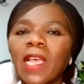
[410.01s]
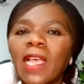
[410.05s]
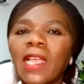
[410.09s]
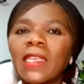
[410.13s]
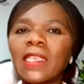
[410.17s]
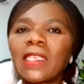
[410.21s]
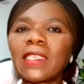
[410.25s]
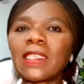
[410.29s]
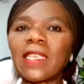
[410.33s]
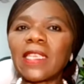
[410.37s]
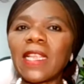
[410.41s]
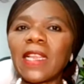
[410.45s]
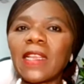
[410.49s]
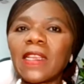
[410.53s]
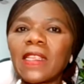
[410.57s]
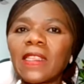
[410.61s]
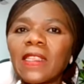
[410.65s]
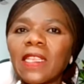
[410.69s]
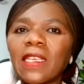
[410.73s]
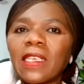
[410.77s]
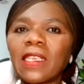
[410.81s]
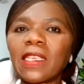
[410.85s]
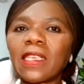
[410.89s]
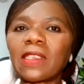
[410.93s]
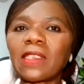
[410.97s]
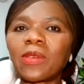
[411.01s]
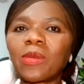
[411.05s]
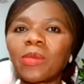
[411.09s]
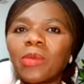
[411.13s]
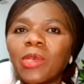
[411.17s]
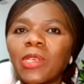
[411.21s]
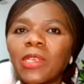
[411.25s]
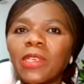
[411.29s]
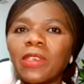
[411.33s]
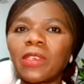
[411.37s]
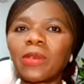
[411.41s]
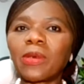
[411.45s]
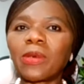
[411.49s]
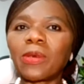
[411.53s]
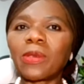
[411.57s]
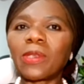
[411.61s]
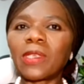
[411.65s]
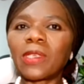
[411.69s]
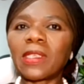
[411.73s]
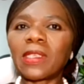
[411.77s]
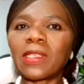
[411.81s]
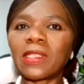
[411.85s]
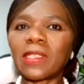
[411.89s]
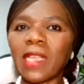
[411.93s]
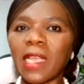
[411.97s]
Understanding that customary law
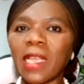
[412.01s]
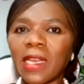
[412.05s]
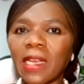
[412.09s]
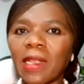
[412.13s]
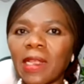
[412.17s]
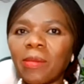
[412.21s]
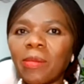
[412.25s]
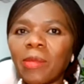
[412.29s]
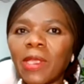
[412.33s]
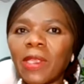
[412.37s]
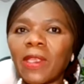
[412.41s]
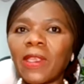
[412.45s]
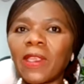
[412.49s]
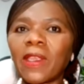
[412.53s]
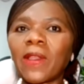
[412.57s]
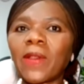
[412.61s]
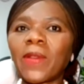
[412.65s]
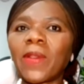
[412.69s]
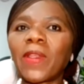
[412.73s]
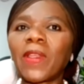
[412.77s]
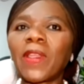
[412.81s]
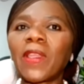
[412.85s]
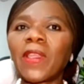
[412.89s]
is dynamic,